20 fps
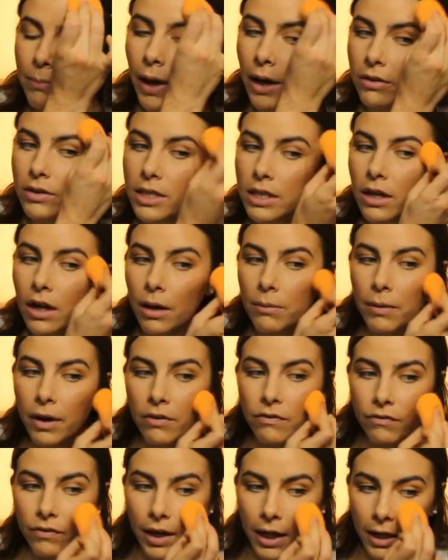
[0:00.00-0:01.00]

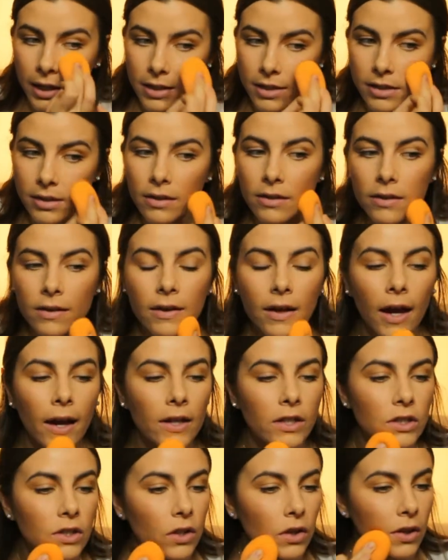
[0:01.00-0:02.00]
bounce it on my
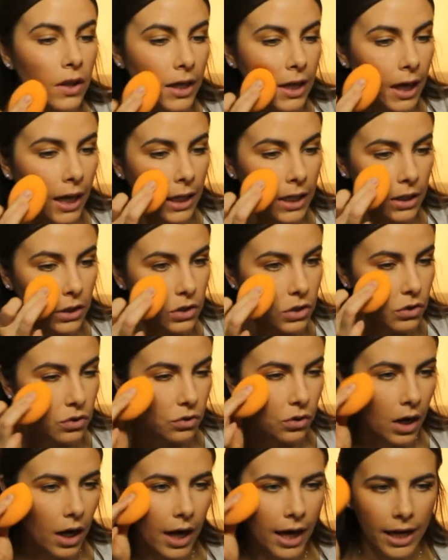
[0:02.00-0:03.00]
face until it
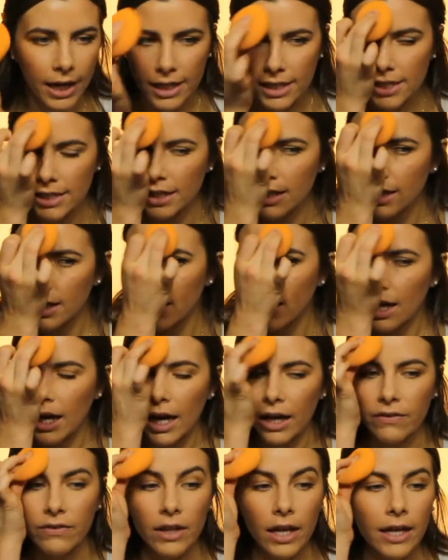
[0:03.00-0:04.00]
kind of
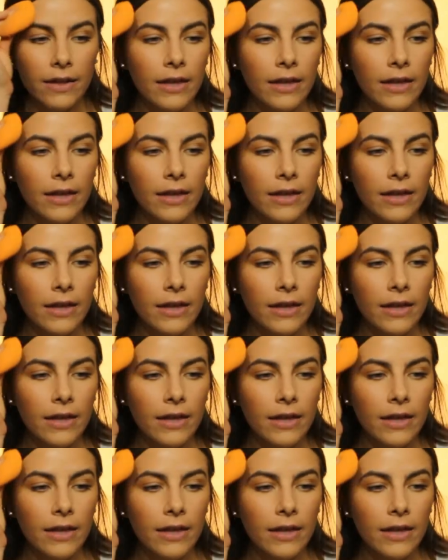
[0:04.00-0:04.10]
dries.